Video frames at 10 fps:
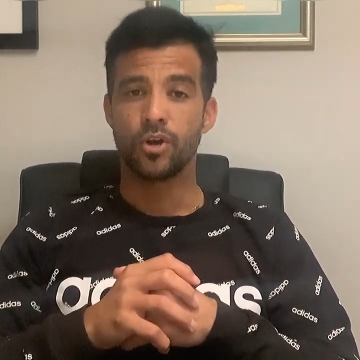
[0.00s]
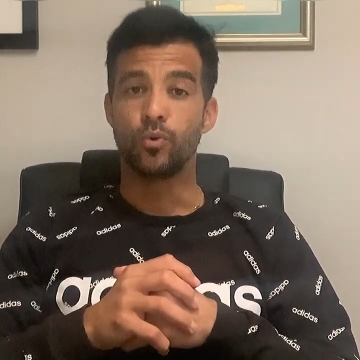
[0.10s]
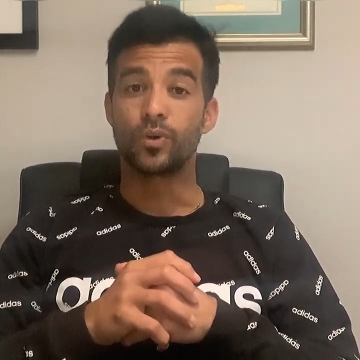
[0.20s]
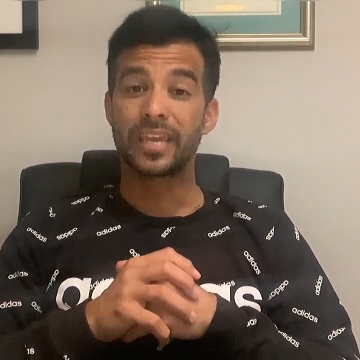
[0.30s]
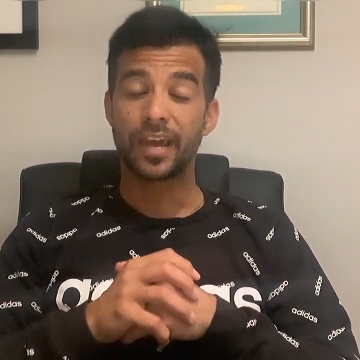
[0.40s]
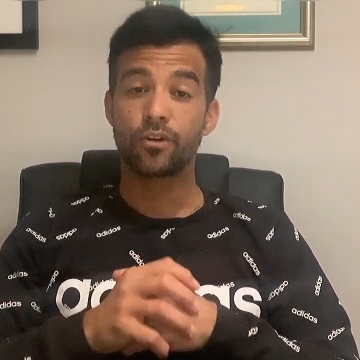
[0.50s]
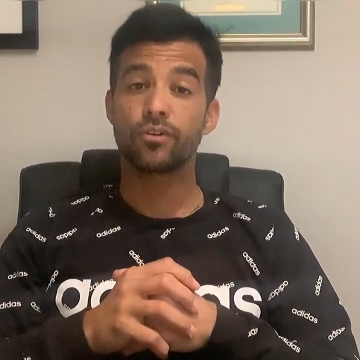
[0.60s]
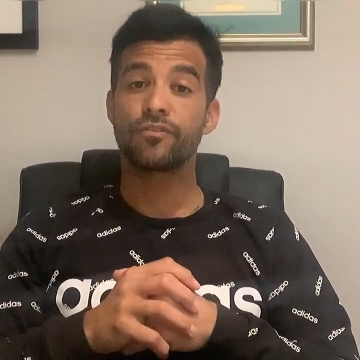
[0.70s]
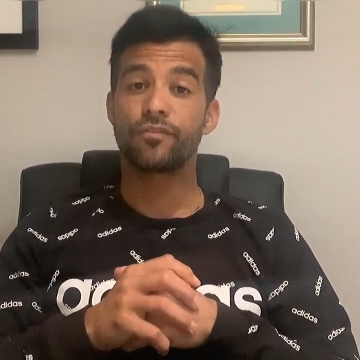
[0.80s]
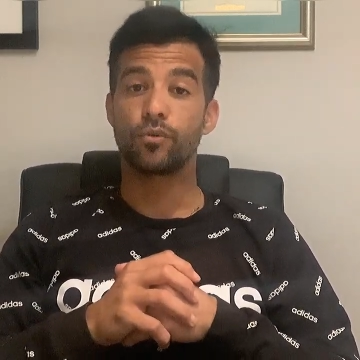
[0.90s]
who cannot
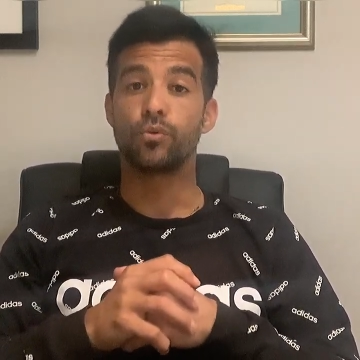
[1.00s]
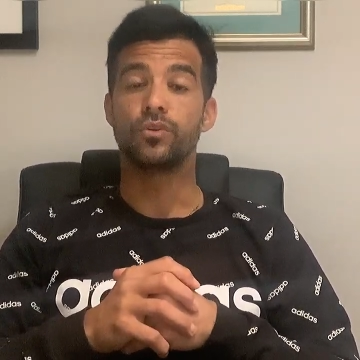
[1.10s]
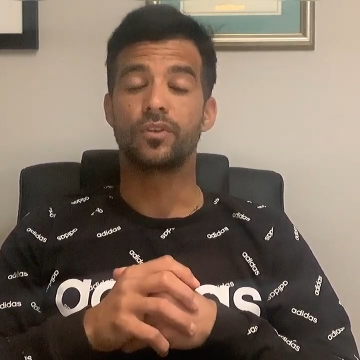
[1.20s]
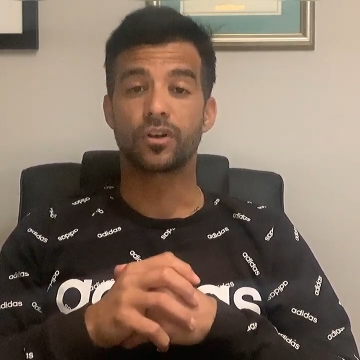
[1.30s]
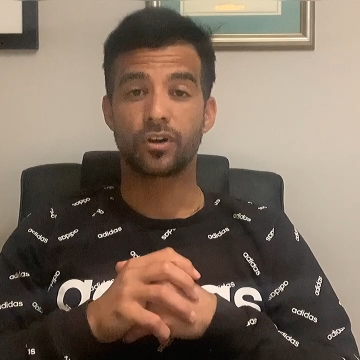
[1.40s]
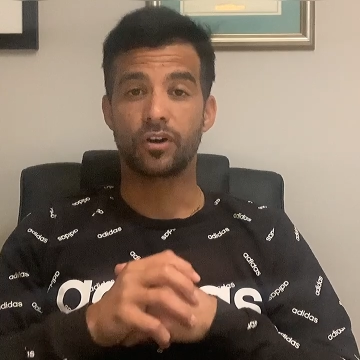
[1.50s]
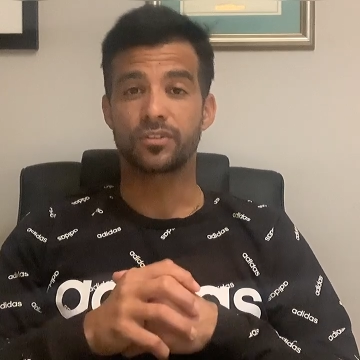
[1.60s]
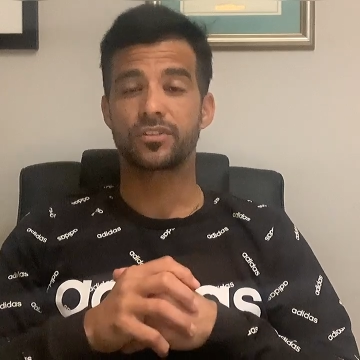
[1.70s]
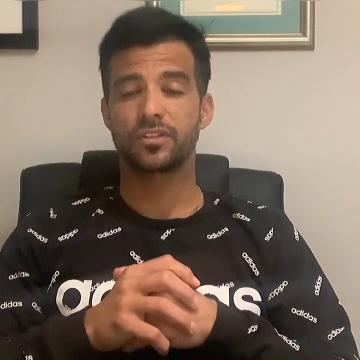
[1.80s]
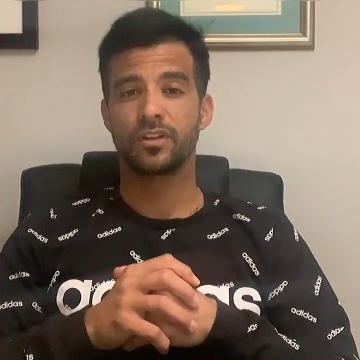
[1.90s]
afford the
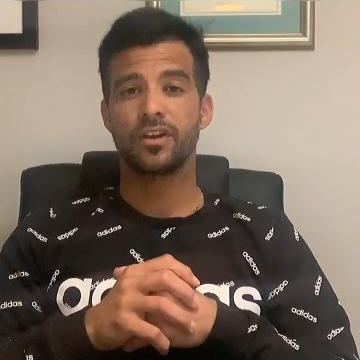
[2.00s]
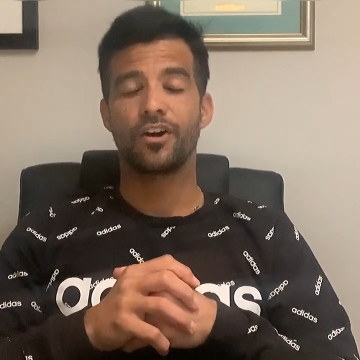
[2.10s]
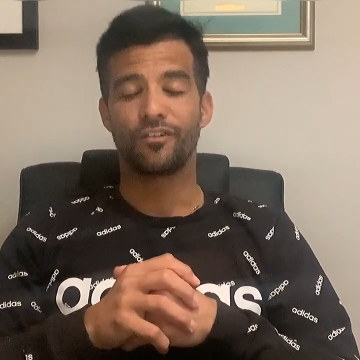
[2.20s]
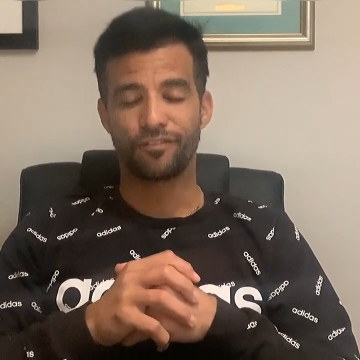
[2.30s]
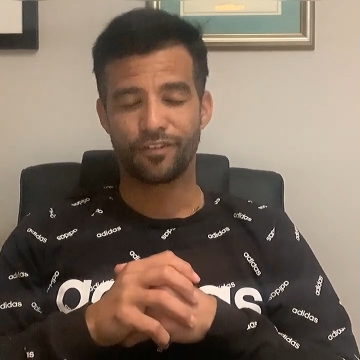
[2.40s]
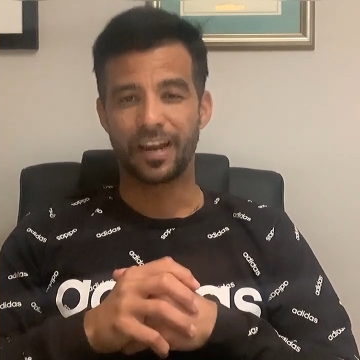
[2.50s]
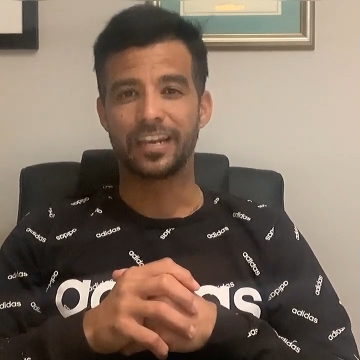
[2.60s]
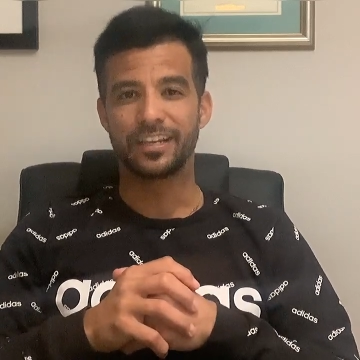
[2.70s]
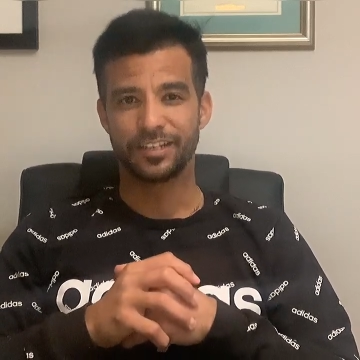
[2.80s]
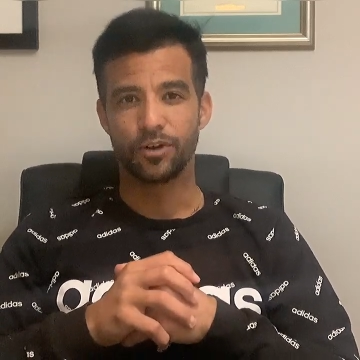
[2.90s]
cost of
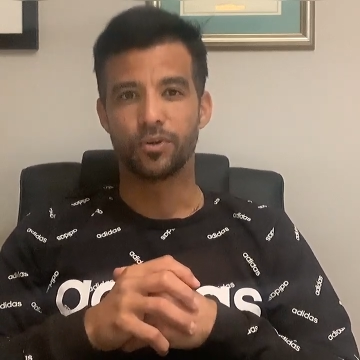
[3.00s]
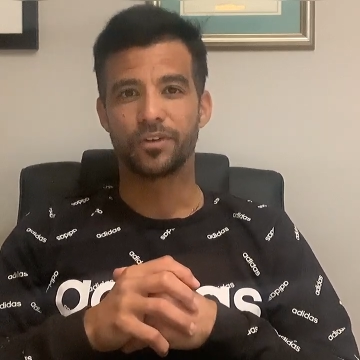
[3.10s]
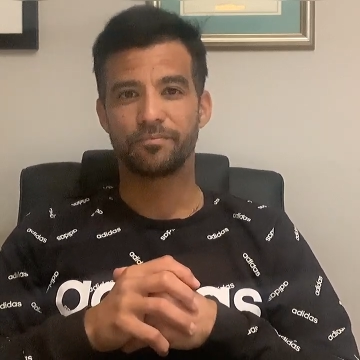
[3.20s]
finding a donor.